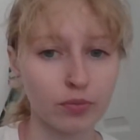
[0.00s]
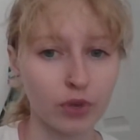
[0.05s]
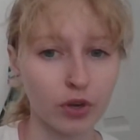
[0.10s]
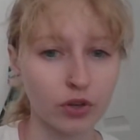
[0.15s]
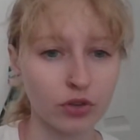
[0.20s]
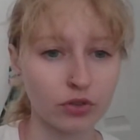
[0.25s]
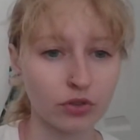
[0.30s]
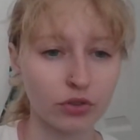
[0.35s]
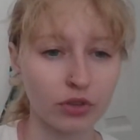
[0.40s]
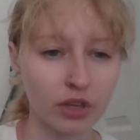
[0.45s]

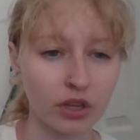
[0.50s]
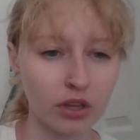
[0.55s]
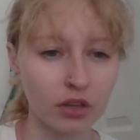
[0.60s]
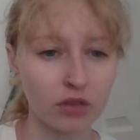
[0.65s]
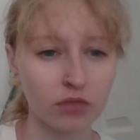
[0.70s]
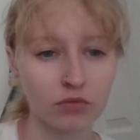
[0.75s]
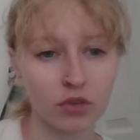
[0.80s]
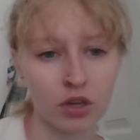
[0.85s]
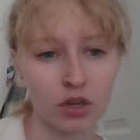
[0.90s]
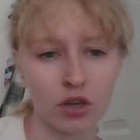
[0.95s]
personal
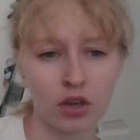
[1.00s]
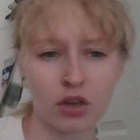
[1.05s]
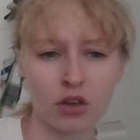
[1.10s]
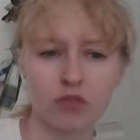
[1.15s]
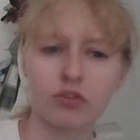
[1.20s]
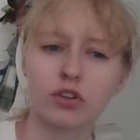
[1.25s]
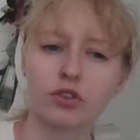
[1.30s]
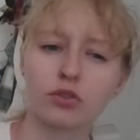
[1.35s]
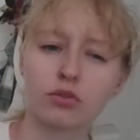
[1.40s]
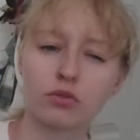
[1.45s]

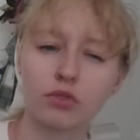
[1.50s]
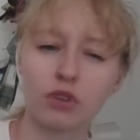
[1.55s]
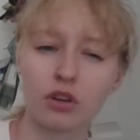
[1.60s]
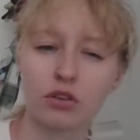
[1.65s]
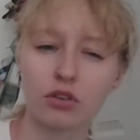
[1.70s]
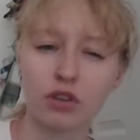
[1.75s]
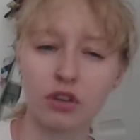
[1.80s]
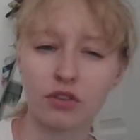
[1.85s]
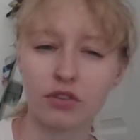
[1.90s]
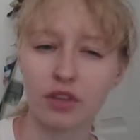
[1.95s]
federal
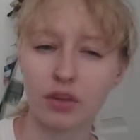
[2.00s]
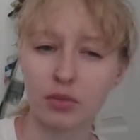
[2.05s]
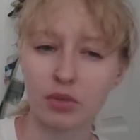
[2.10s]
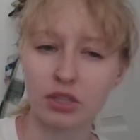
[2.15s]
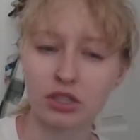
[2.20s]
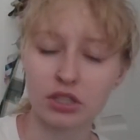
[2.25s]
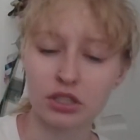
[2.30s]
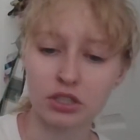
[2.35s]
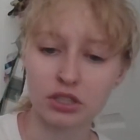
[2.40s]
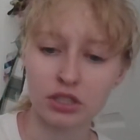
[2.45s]
record, if that
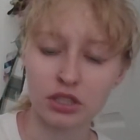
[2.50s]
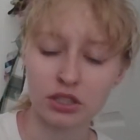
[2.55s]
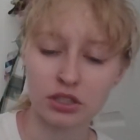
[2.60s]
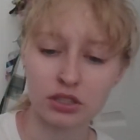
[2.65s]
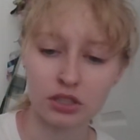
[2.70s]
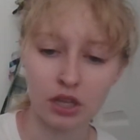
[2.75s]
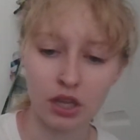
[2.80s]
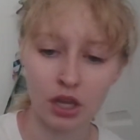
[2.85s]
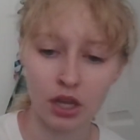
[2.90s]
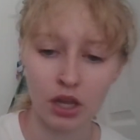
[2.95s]
makes any sense.